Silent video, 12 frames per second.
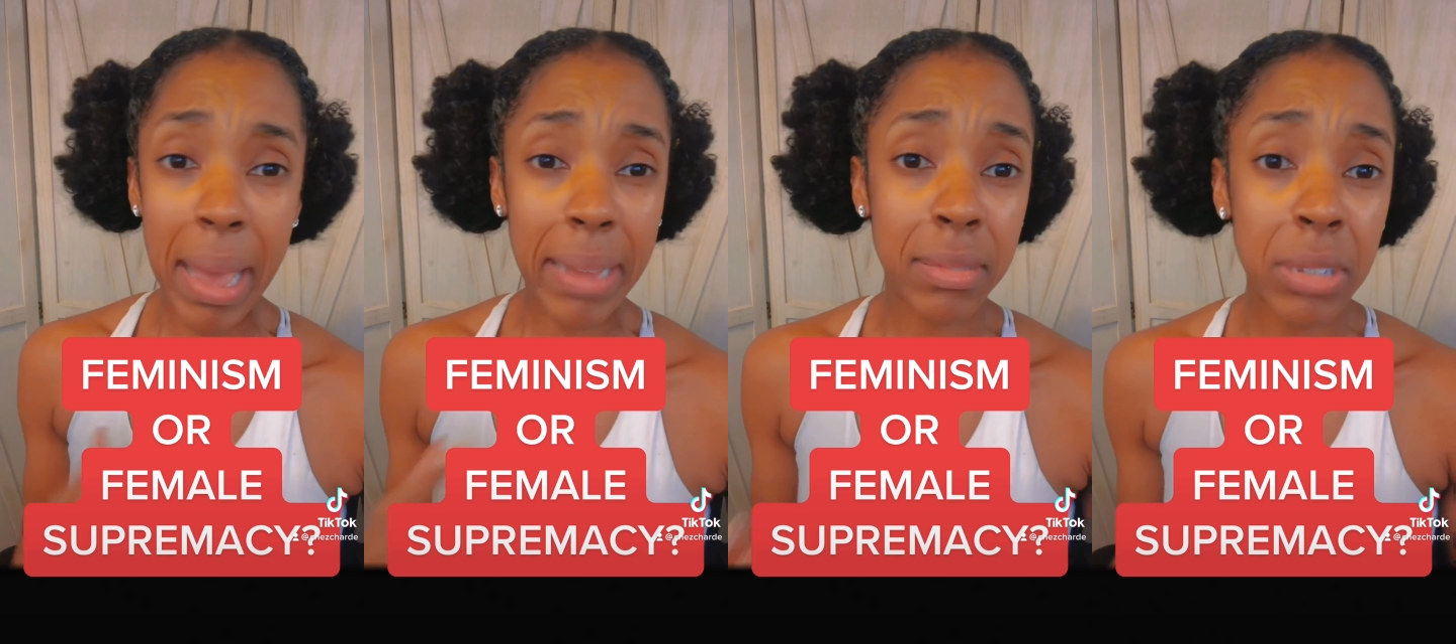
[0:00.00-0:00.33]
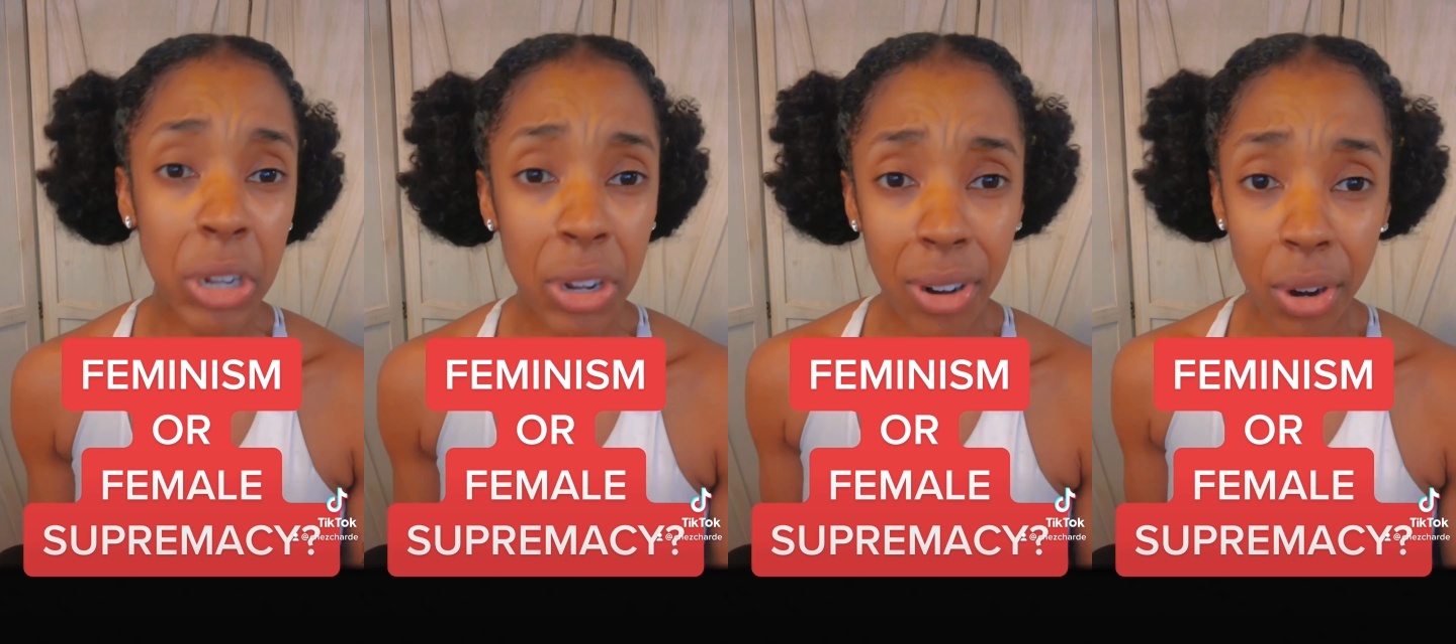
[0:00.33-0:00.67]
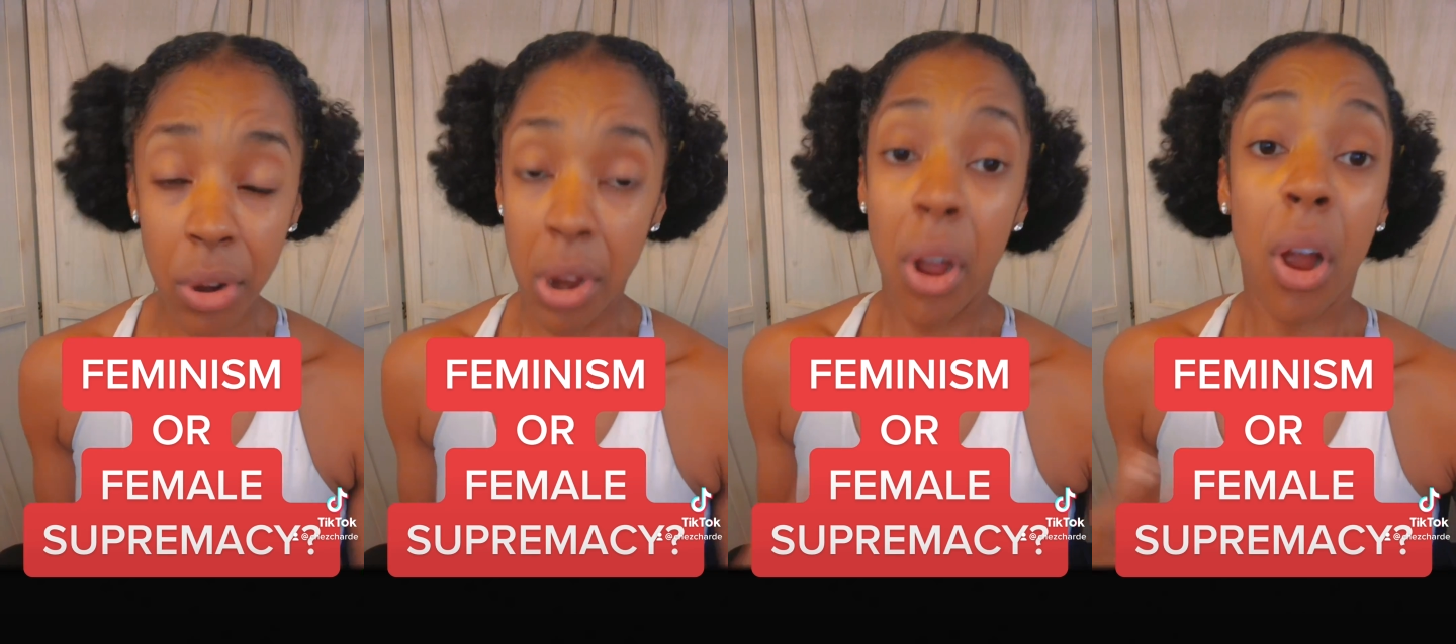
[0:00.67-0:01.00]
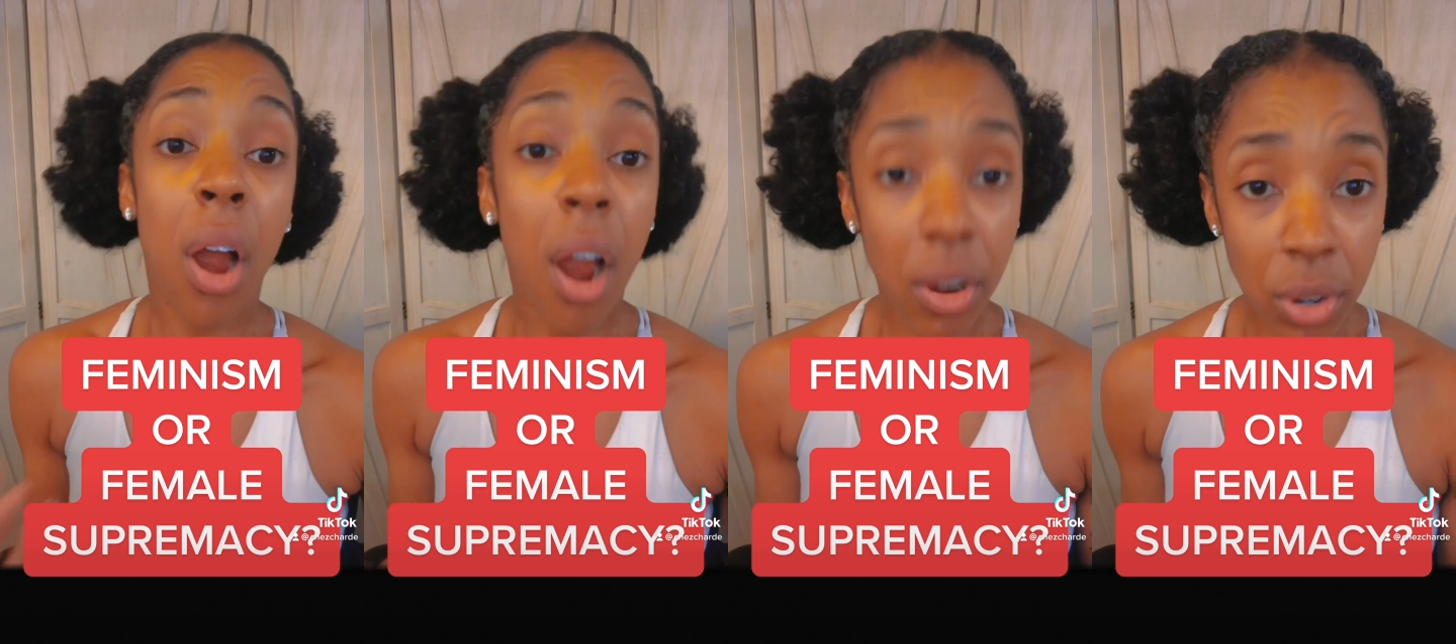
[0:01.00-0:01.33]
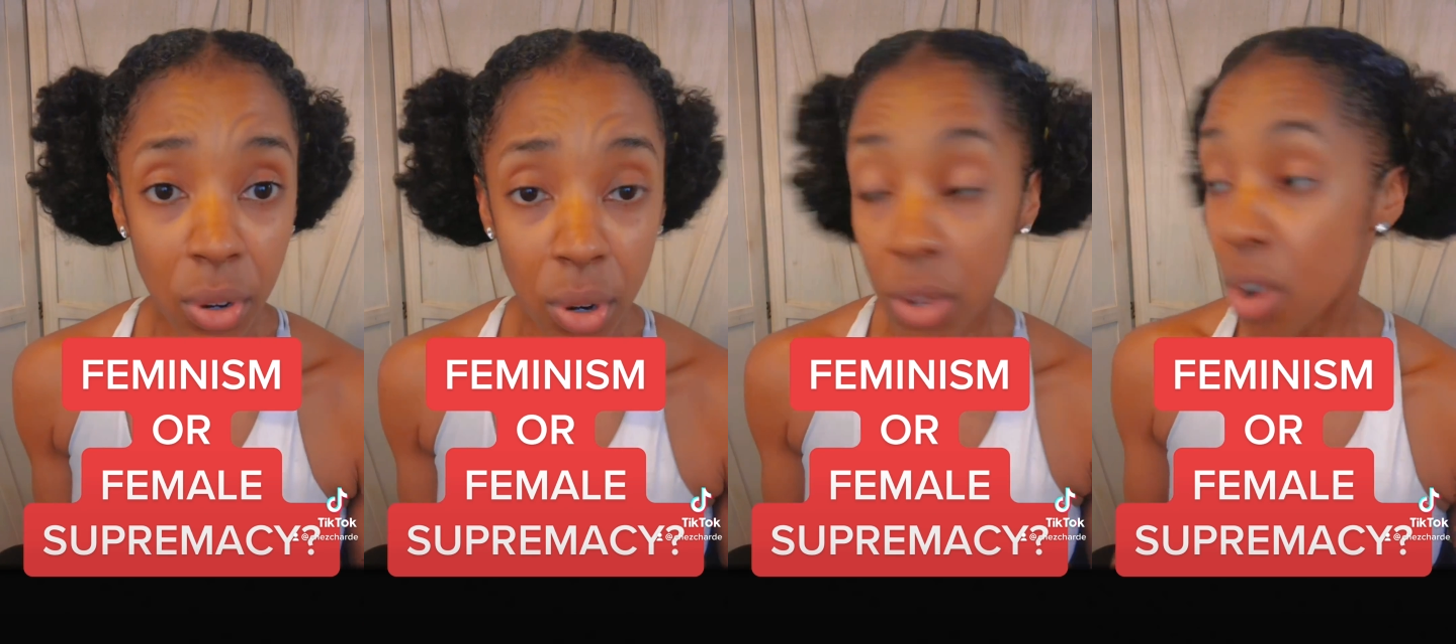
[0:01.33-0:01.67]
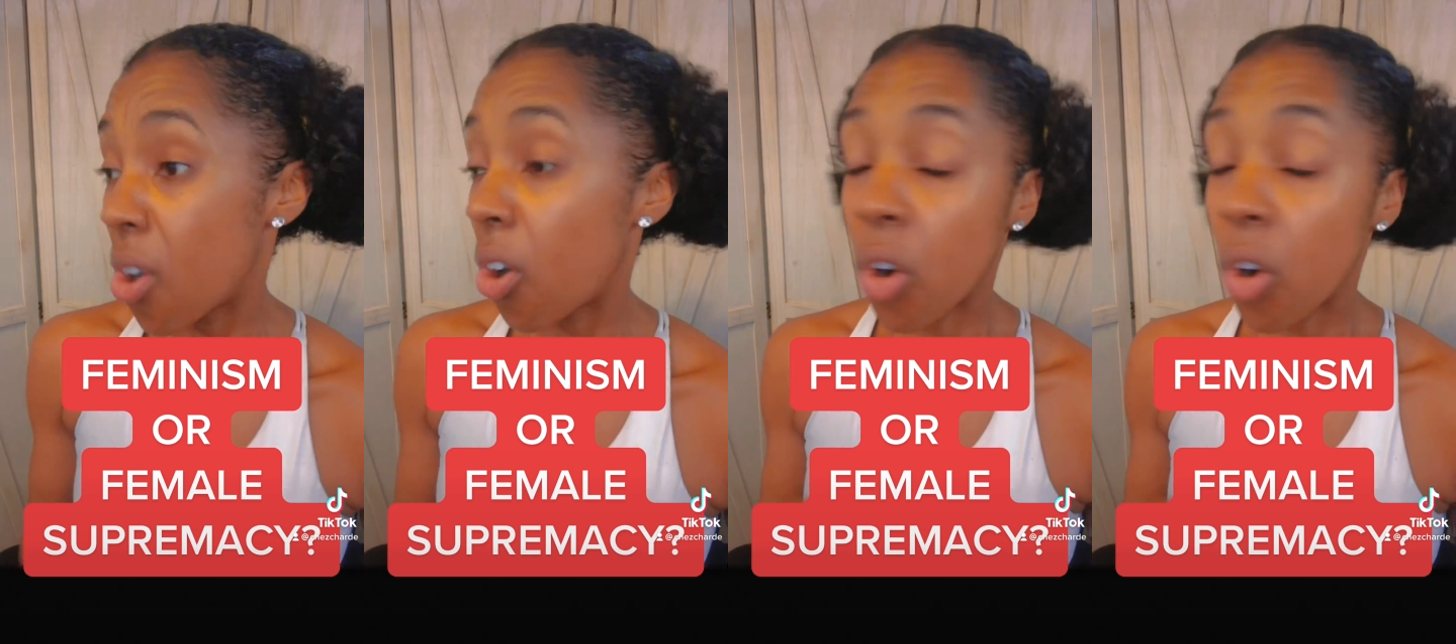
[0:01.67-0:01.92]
a city girl, a hot girl,